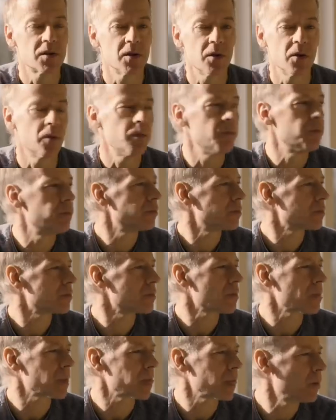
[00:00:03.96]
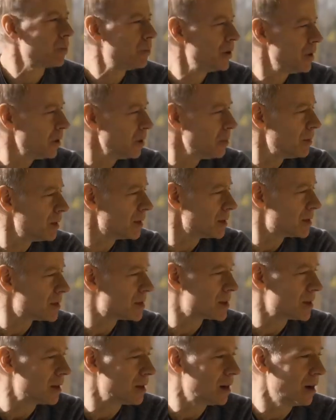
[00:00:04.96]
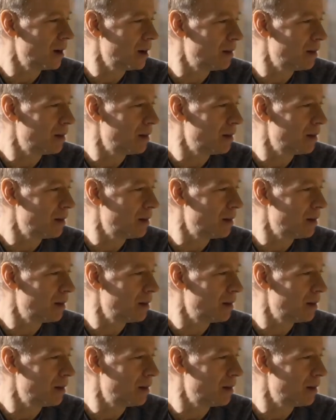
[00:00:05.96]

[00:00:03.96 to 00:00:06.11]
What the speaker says: So pyramids,